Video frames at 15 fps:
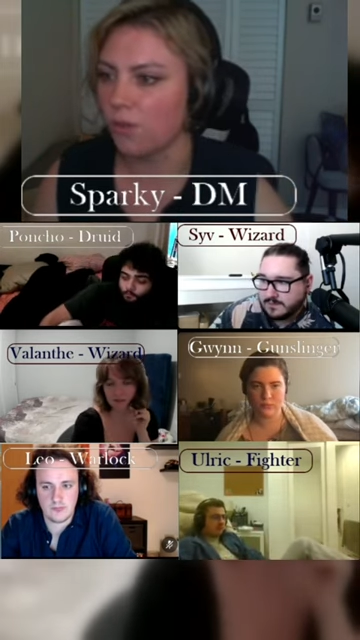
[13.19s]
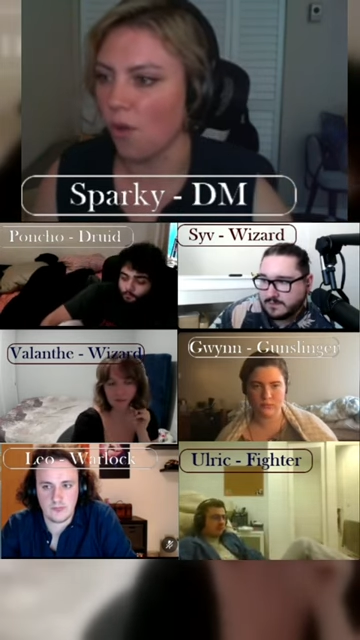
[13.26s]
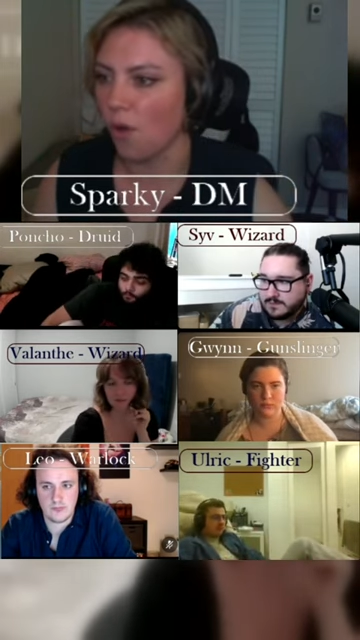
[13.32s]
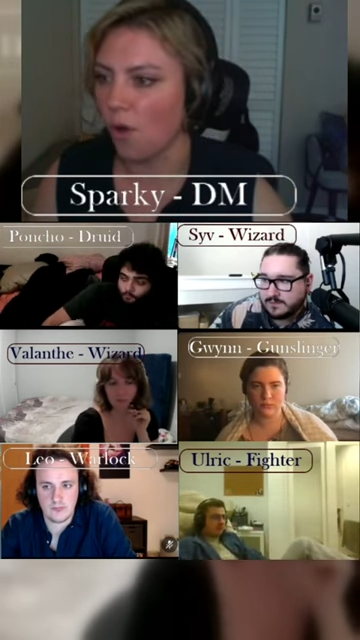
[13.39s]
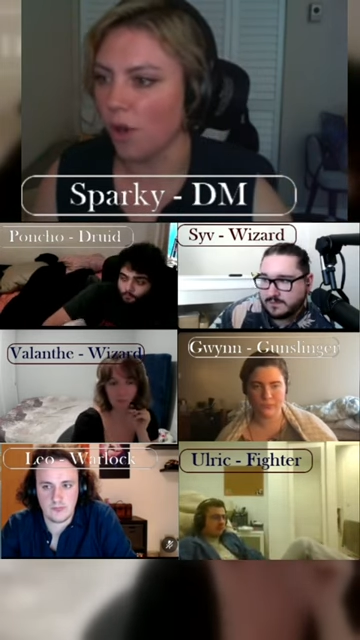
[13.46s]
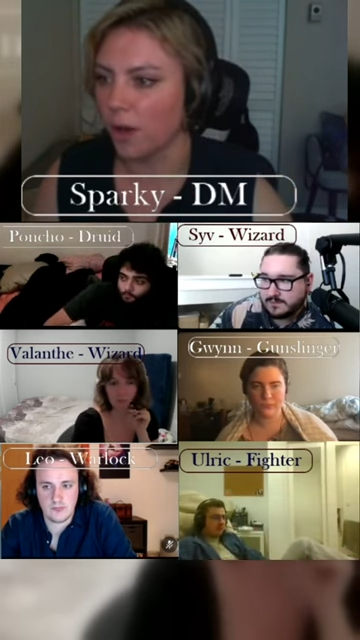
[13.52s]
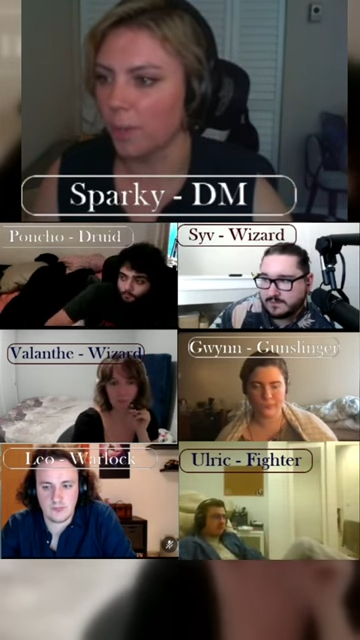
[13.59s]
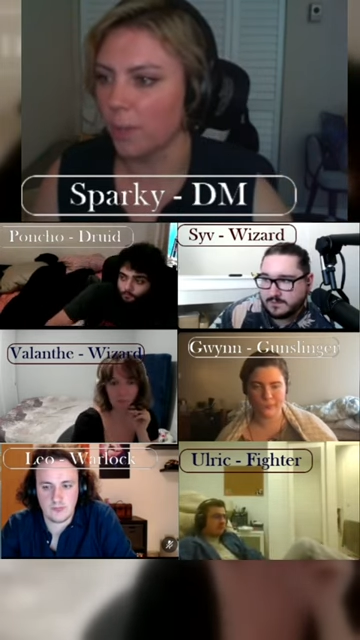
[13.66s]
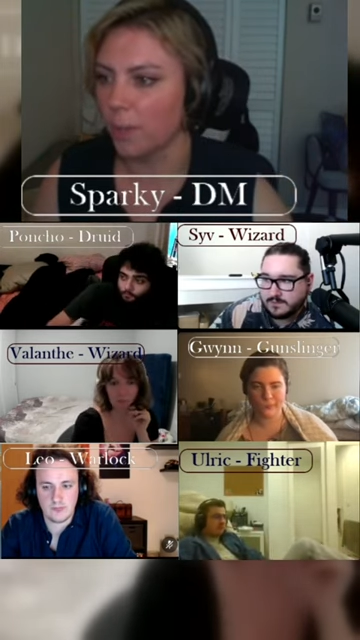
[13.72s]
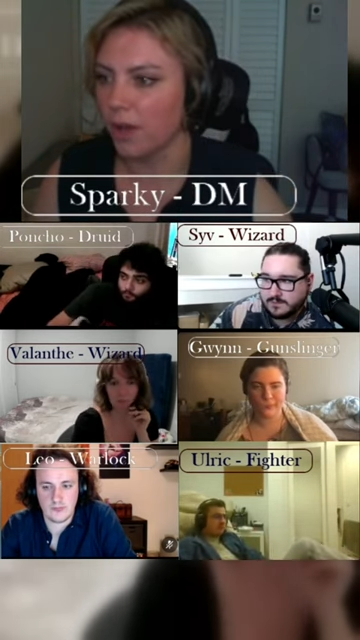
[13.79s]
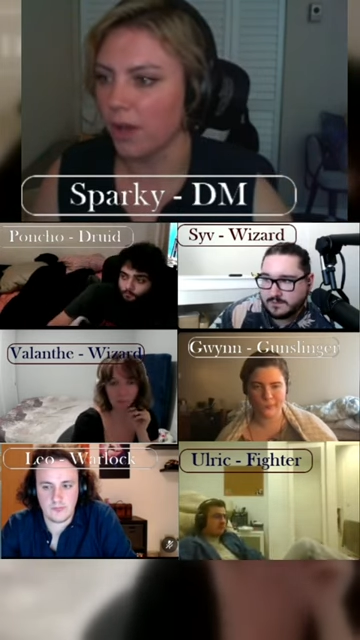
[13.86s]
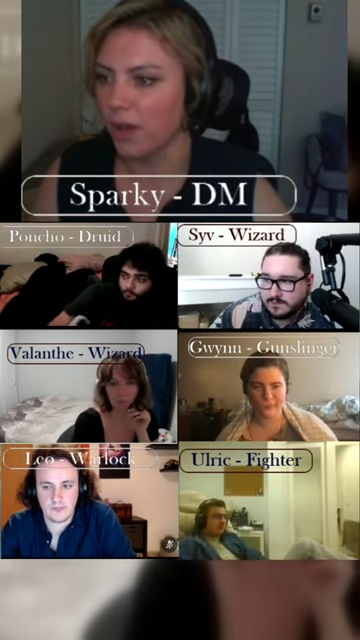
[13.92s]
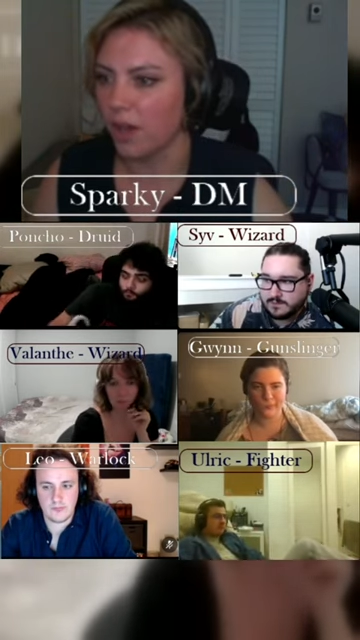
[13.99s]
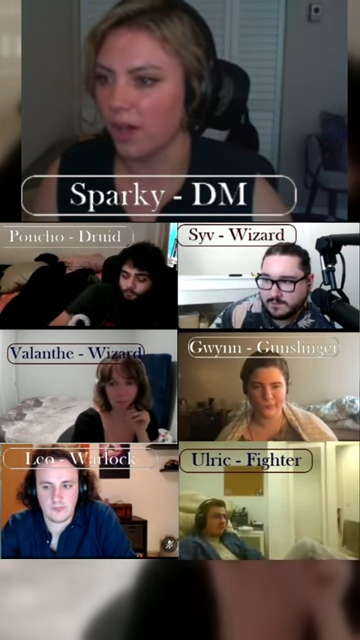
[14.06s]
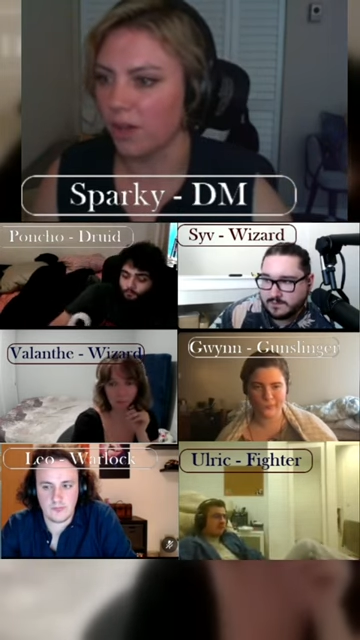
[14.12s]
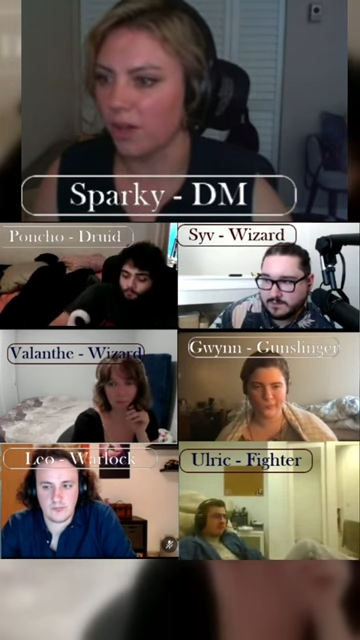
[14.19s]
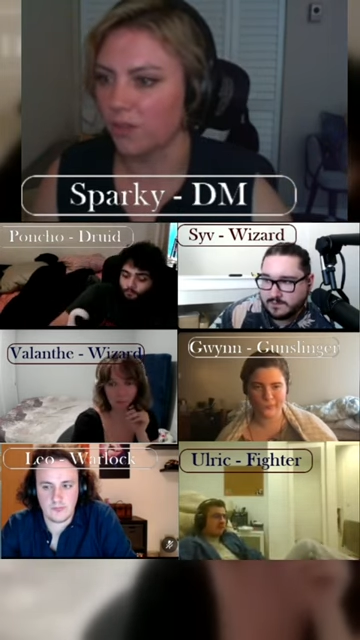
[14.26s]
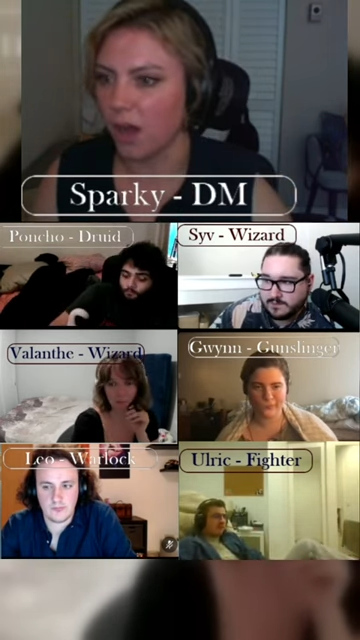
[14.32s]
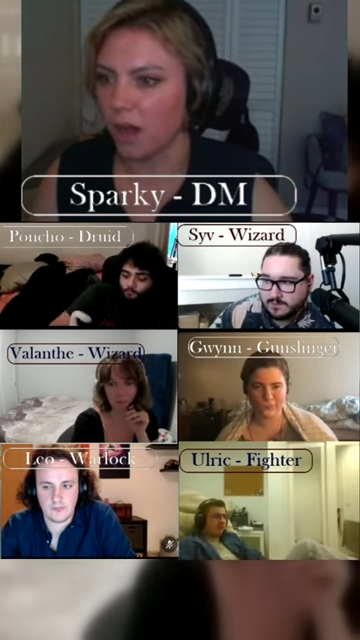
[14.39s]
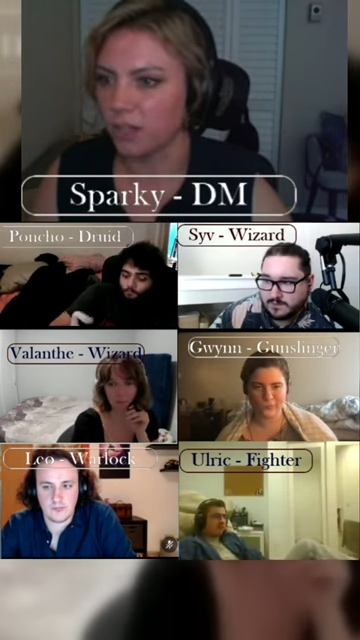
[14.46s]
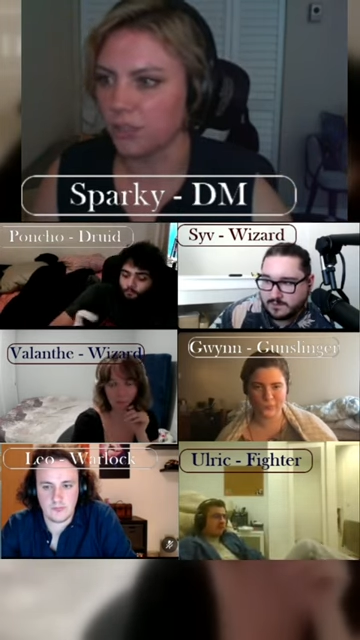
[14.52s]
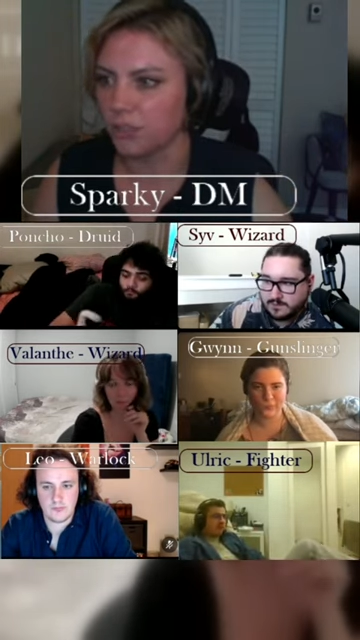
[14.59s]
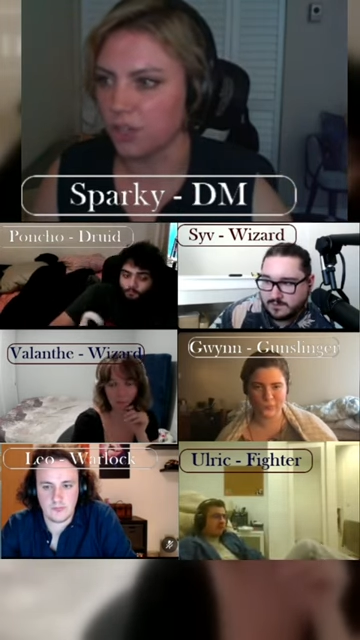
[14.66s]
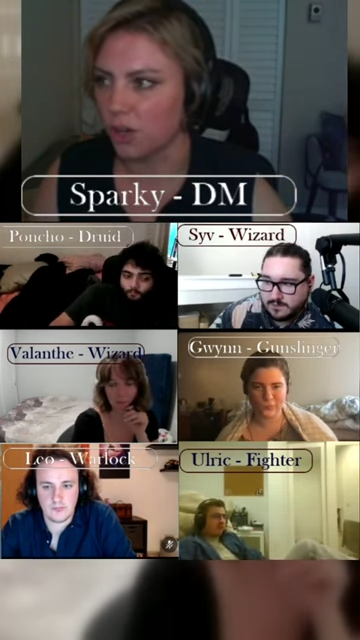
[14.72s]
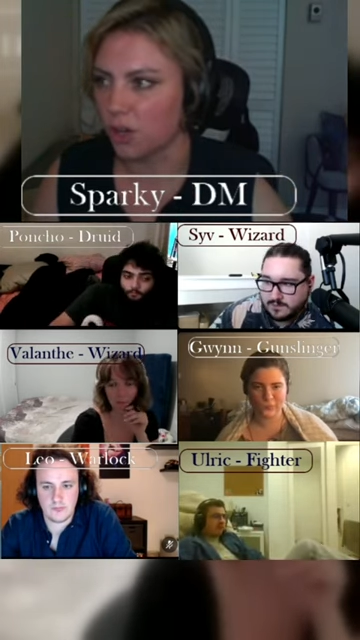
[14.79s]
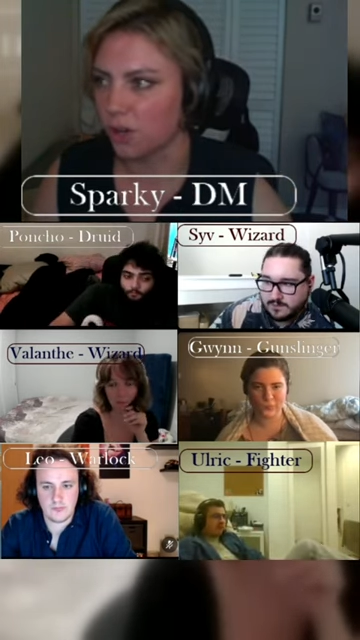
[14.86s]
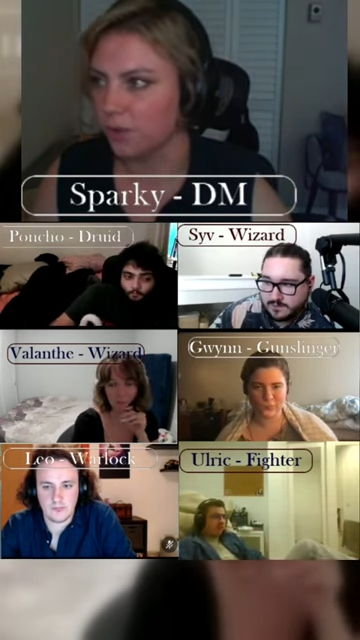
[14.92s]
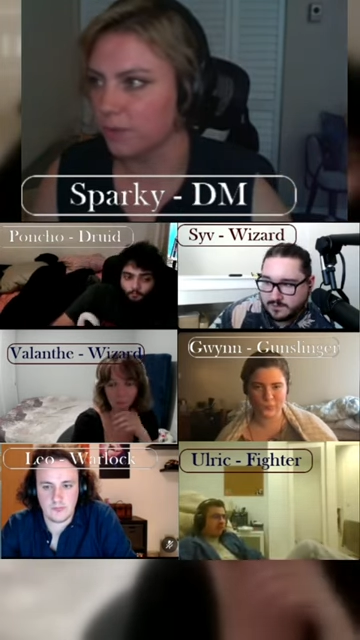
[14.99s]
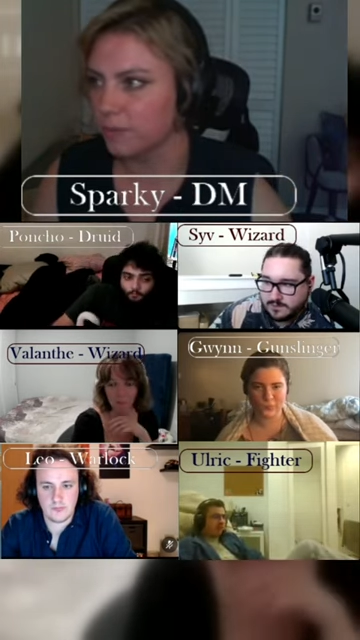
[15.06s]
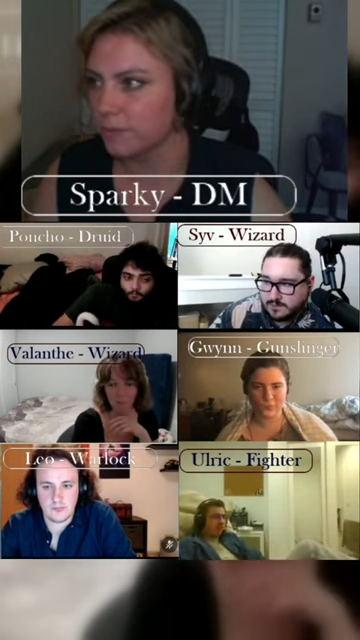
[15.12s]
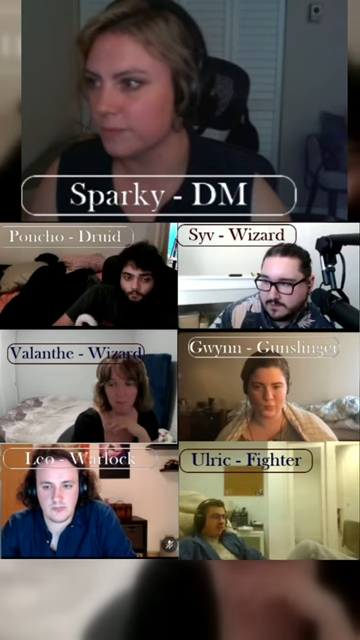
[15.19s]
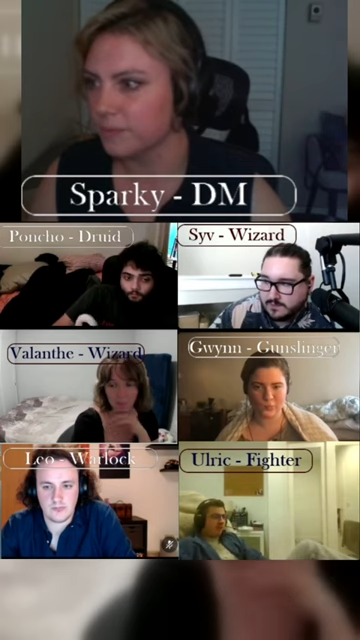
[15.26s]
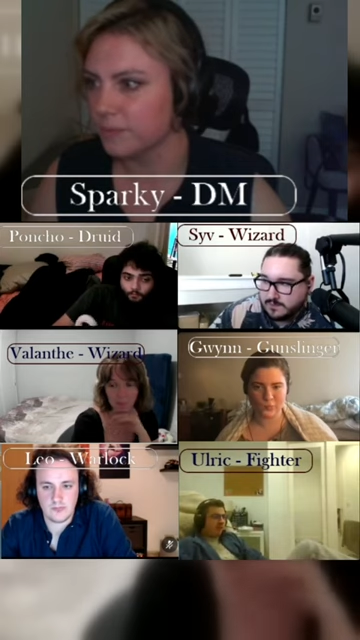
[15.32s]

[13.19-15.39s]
form of Poncho